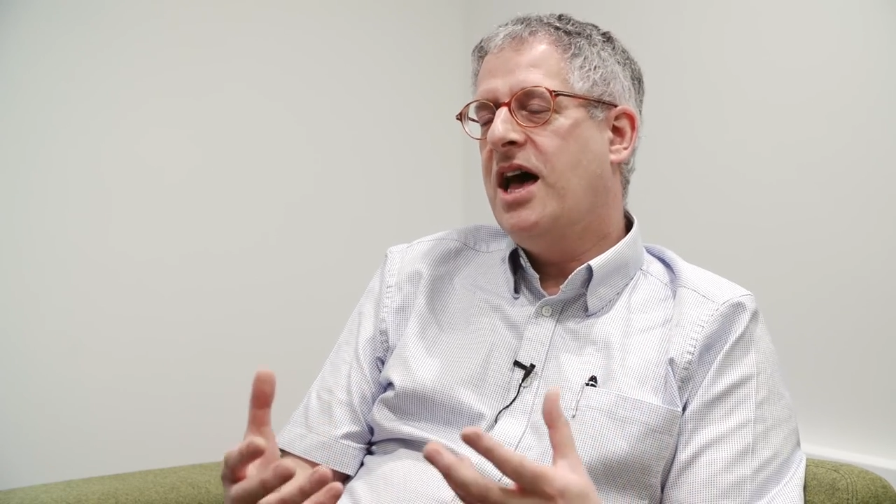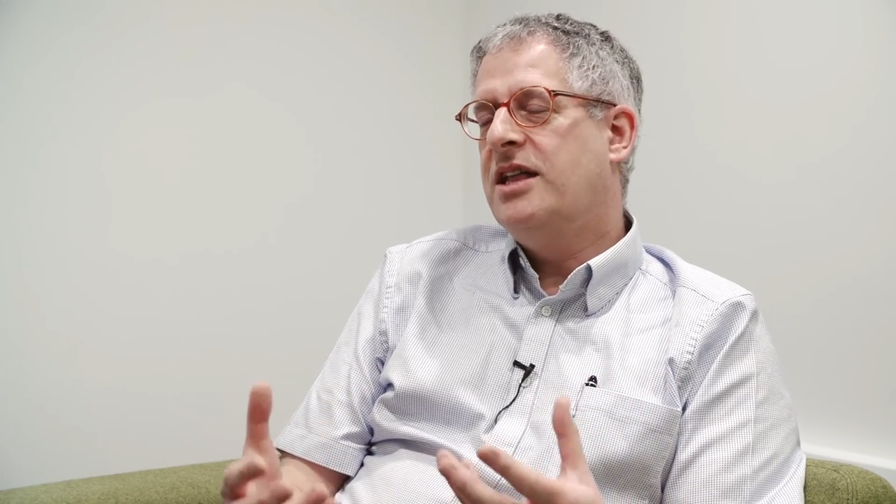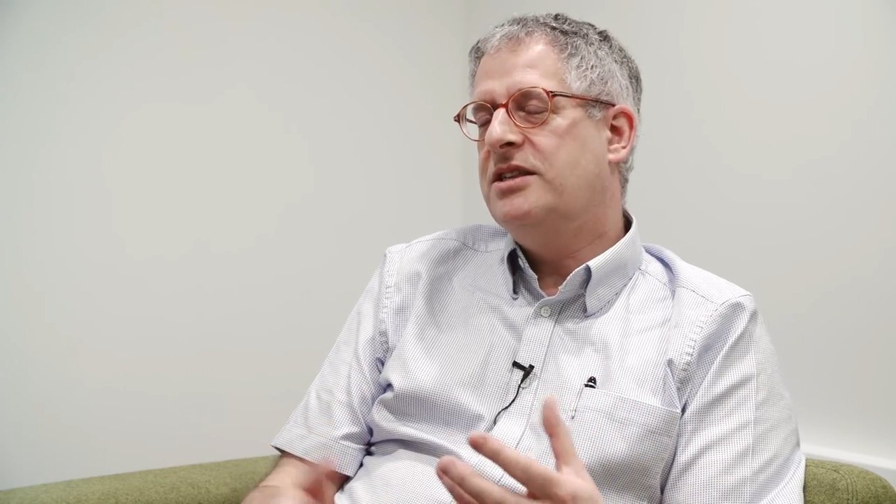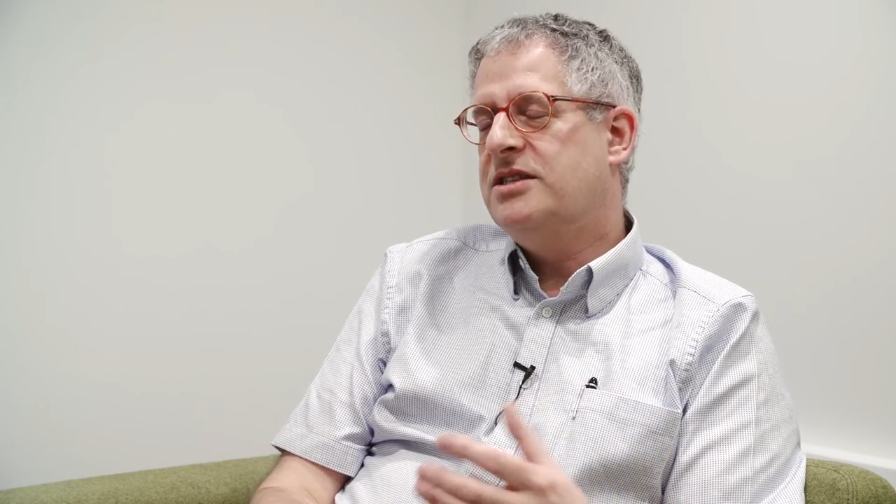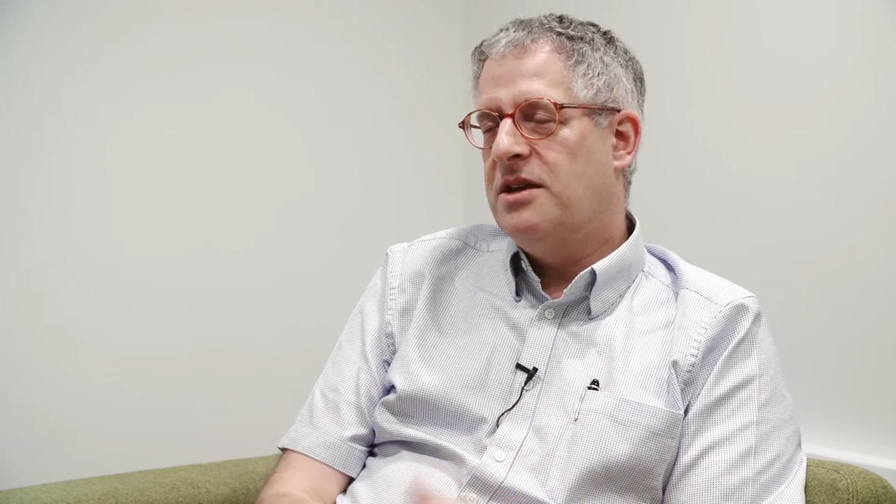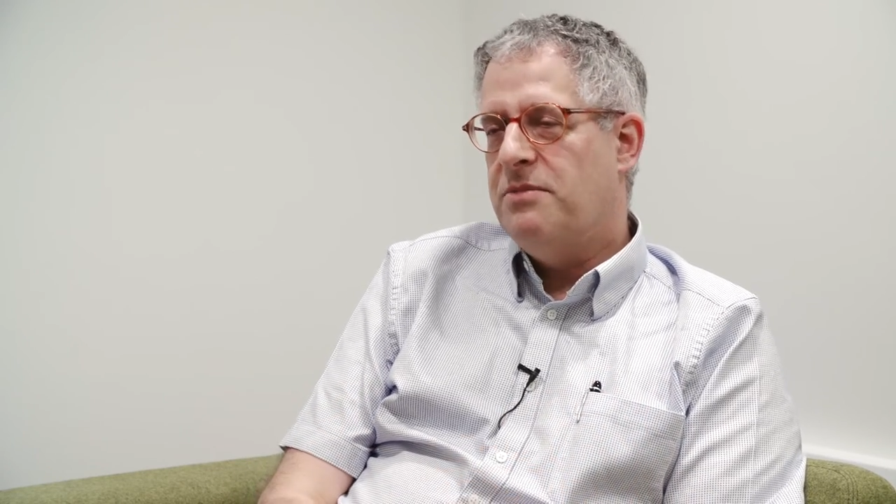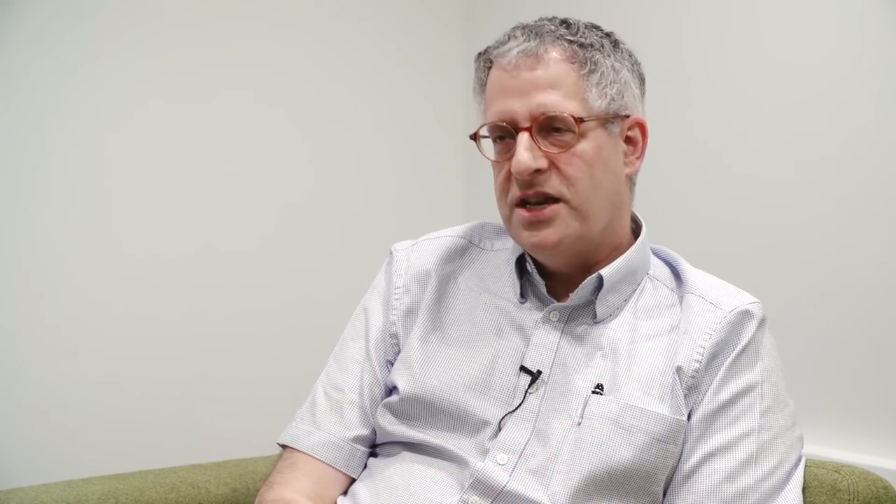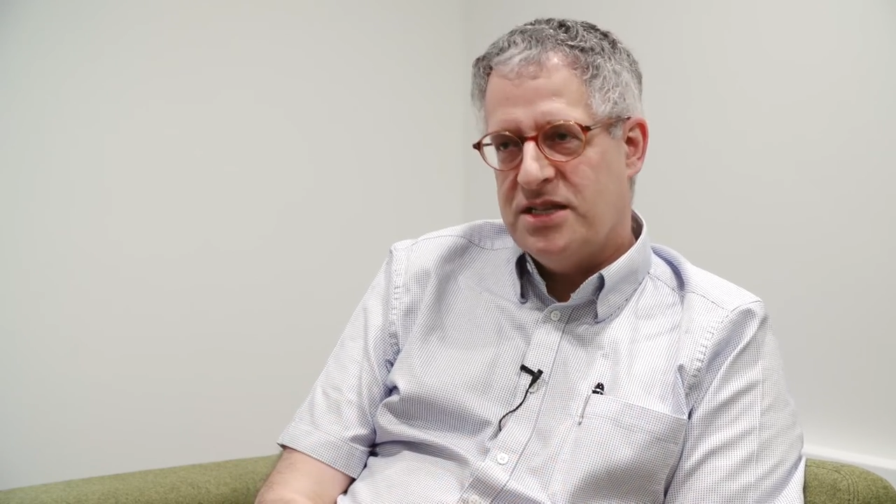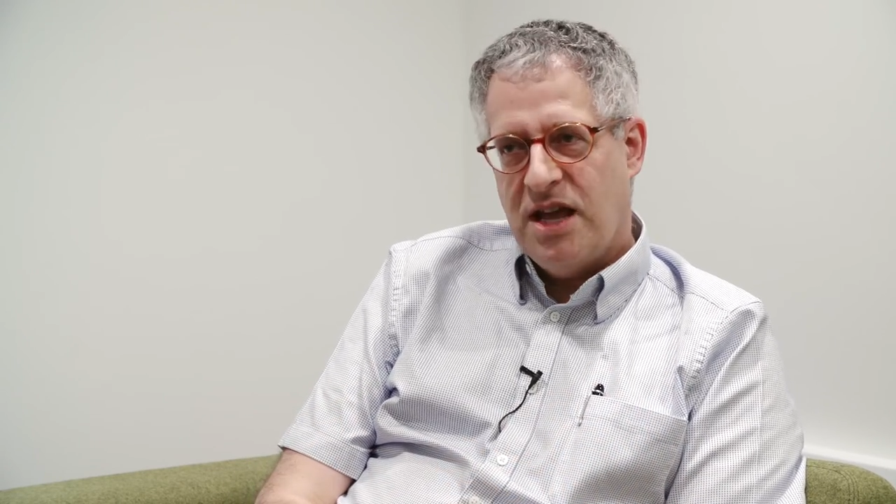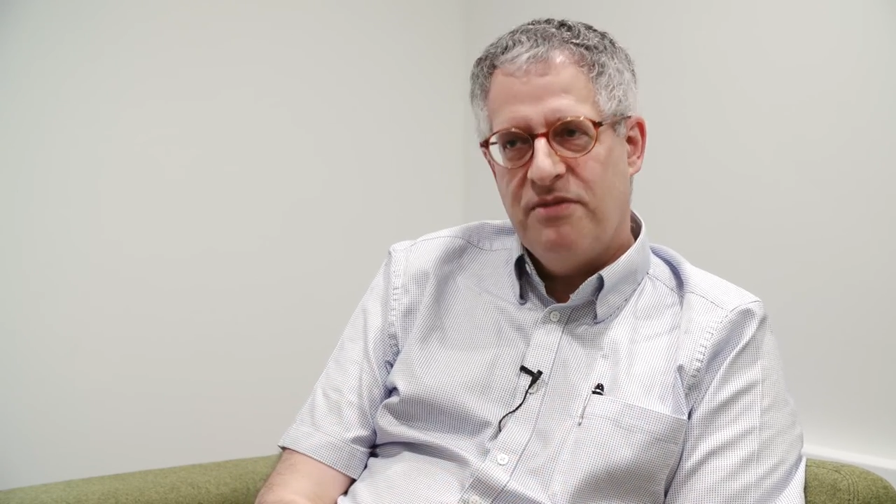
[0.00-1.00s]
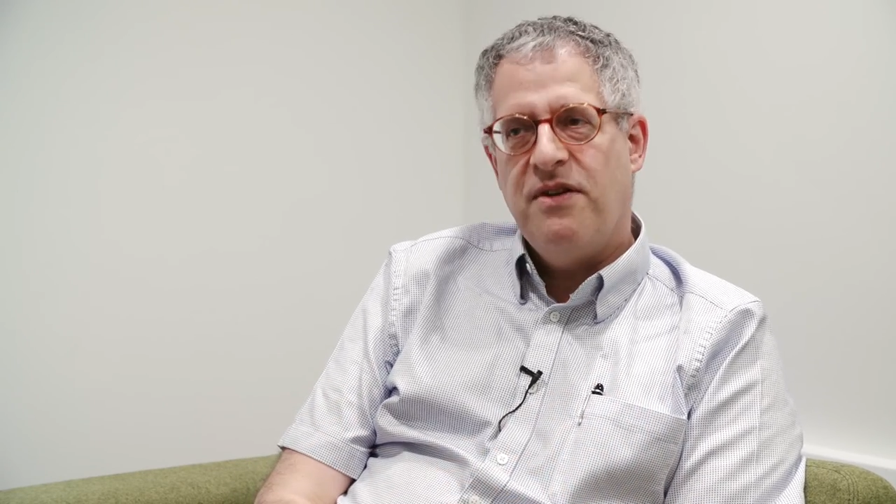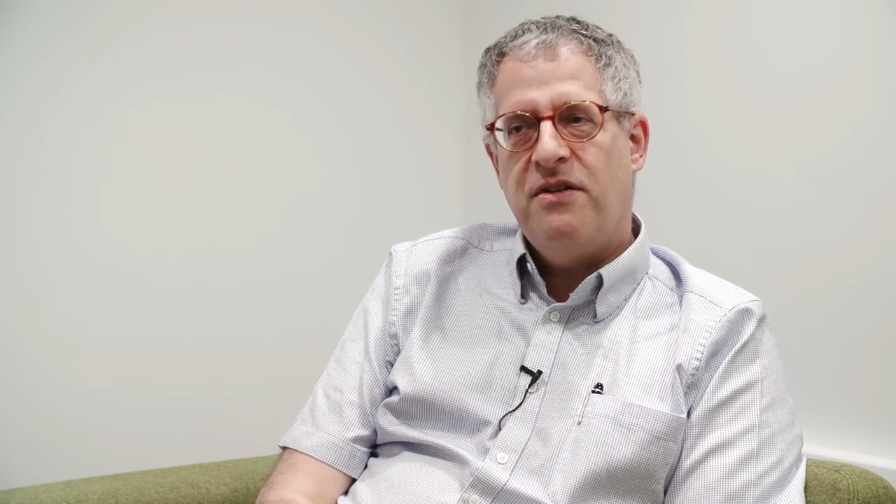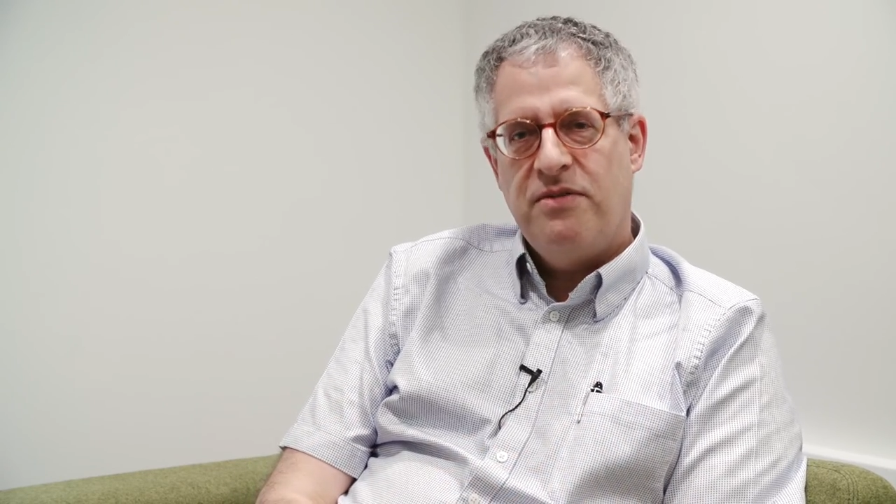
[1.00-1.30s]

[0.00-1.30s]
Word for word: and uh, it makes life very,